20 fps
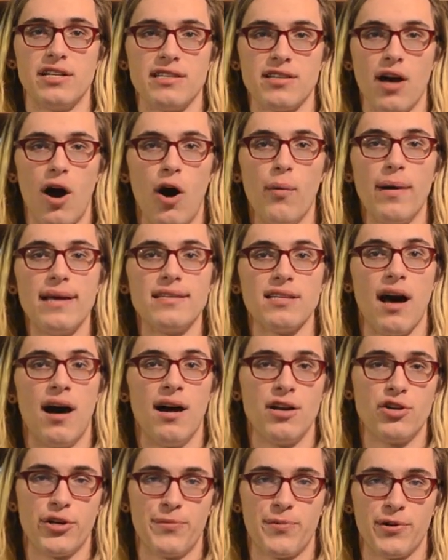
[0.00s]
is always
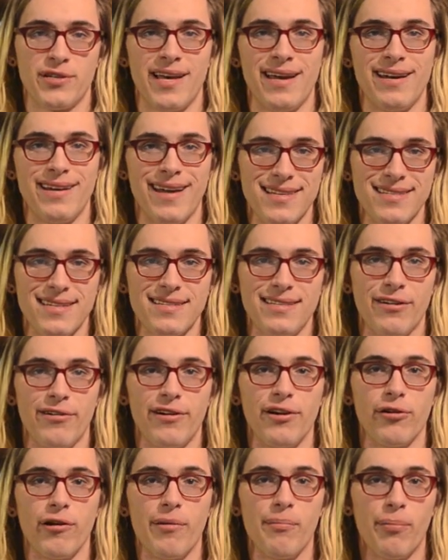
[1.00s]
100%
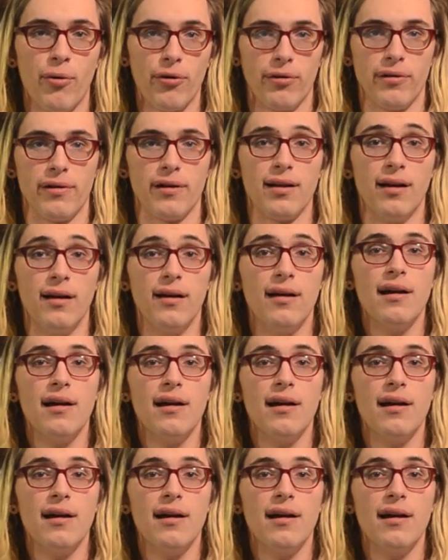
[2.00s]
necessary or important,